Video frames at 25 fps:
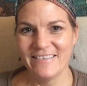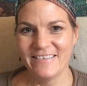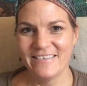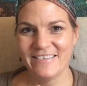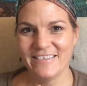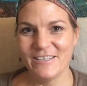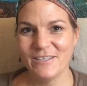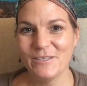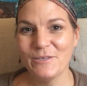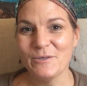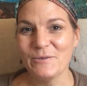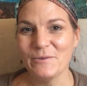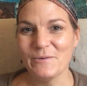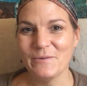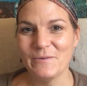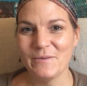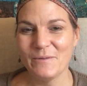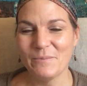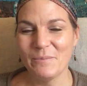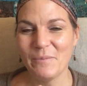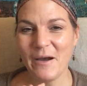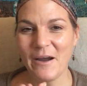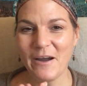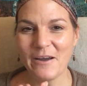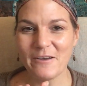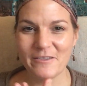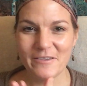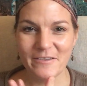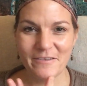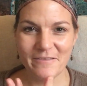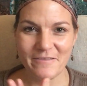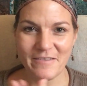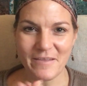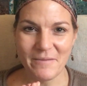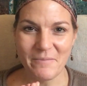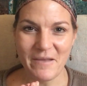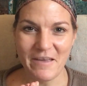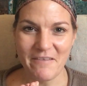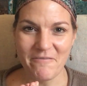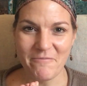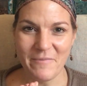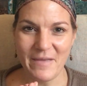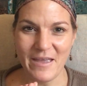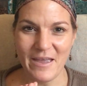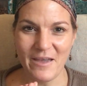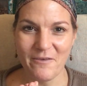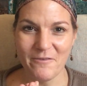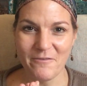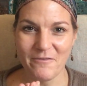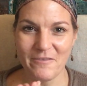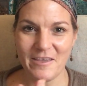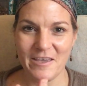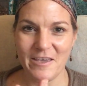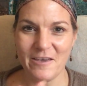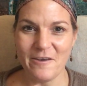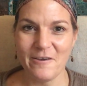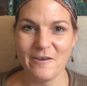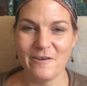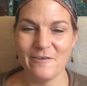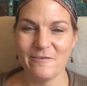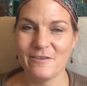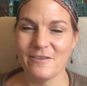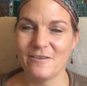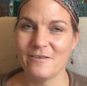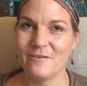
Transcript: too, the parts of them I've met over the years,